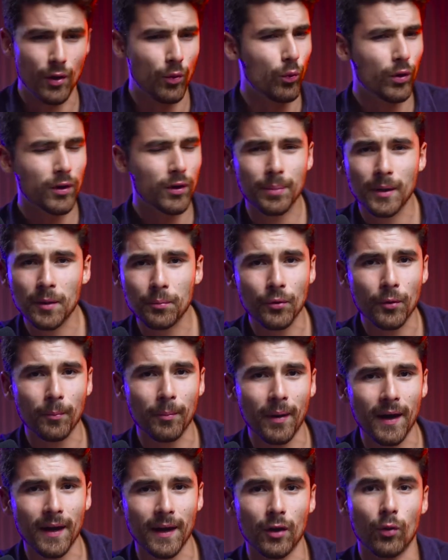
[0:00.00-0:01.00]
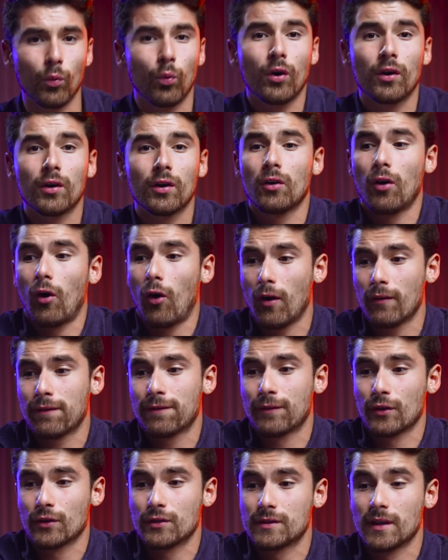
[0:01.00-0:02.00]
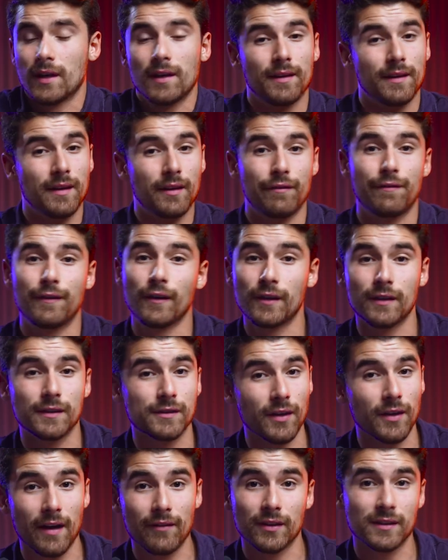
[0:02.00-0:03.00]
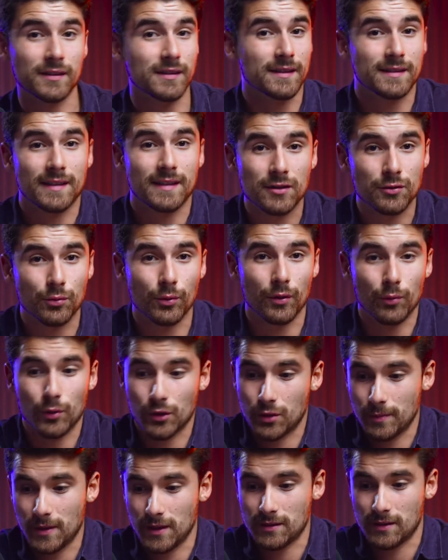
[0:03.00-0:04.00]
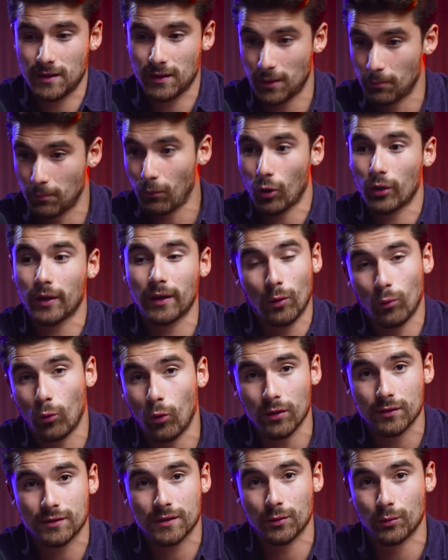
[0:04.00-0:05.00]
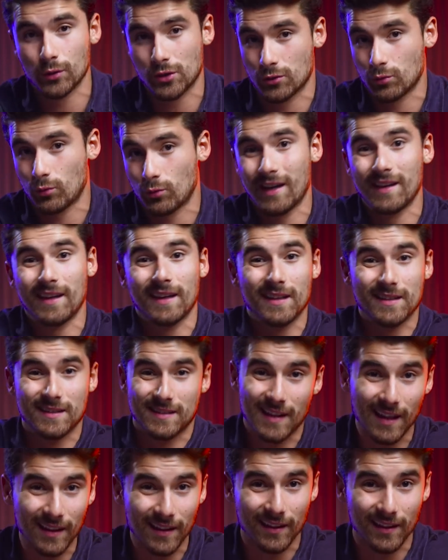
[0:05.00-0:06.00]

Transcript: what are people buying, what are offers that affiliates are having success with, which means that the market wants it, which is why they can sell